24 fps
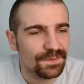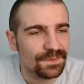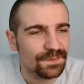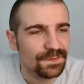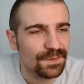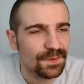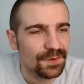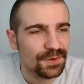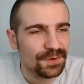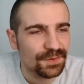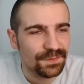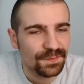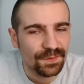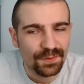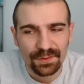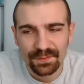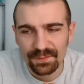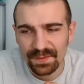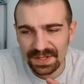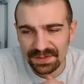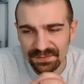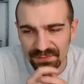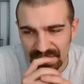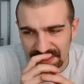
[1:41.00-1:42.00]
for
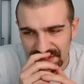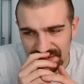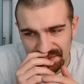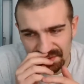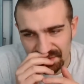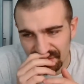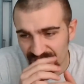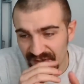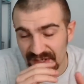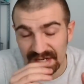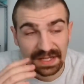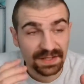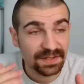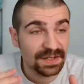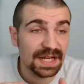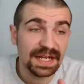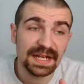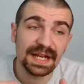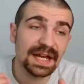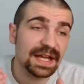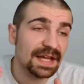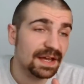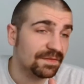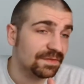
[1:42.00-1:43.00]
one reason or another, and
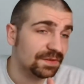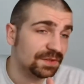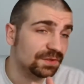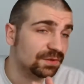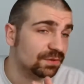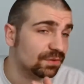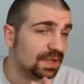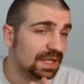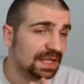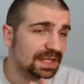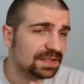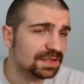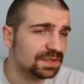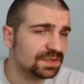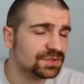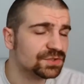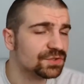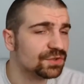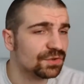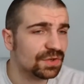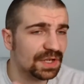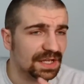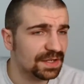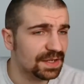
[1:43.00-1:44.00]
I haven't looked at the
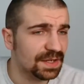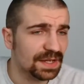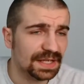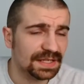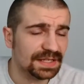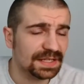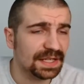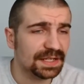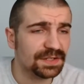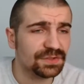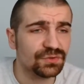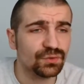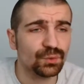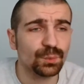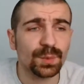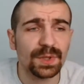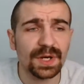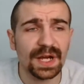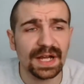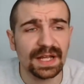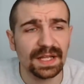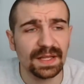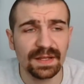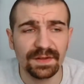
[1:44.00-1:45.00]
stock at like super
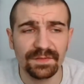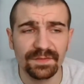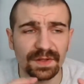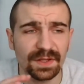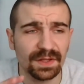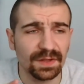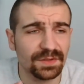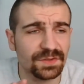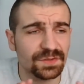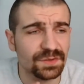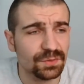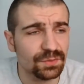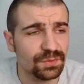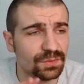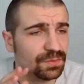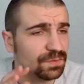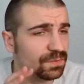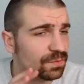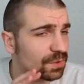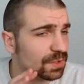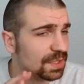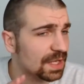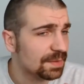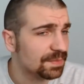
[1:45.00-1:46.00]
high level, so
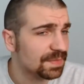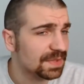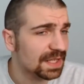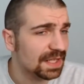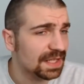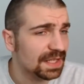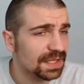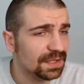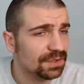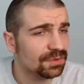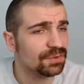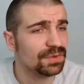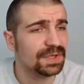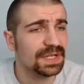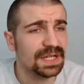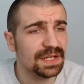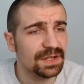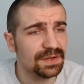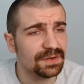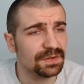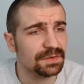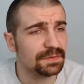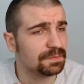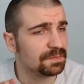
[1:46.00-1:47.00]
what I'm telling you
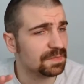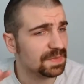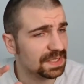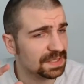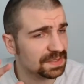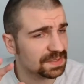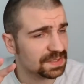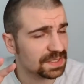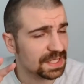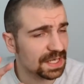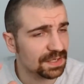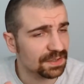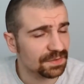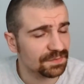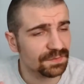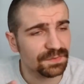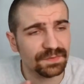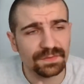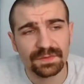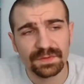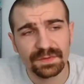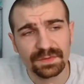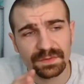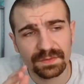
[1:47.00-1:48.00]
here, it's kind of
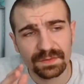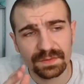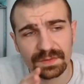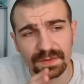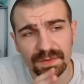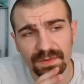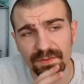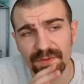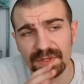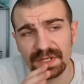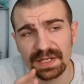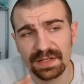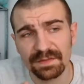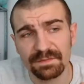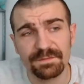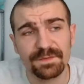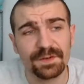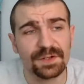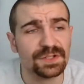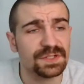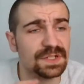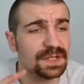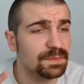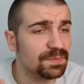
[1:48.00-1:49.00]
really
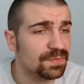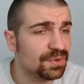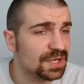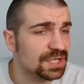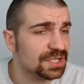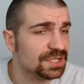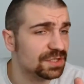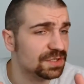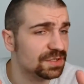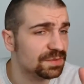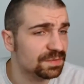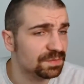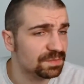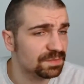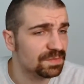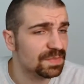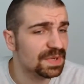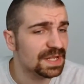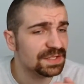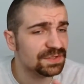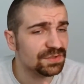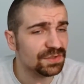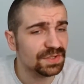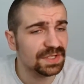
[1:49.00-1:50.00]
first impression
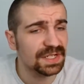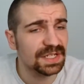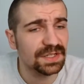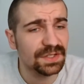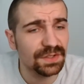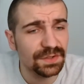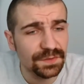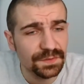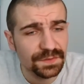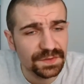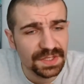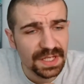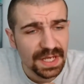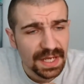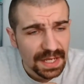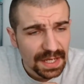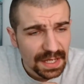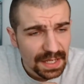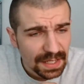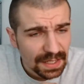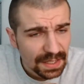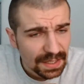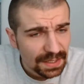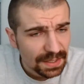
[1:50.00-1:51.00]
based on that news.
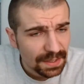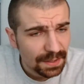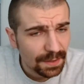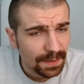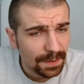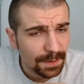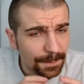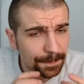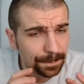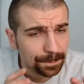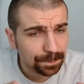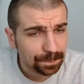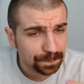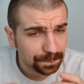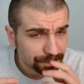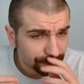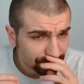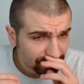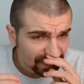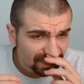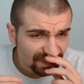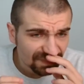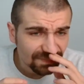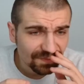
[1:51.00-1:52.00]

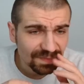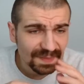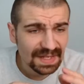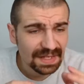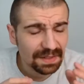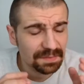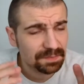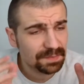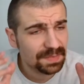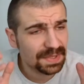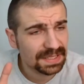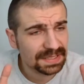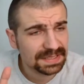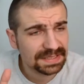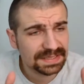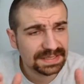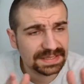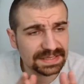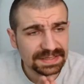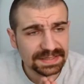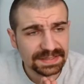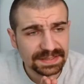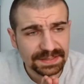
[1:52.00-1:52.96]
But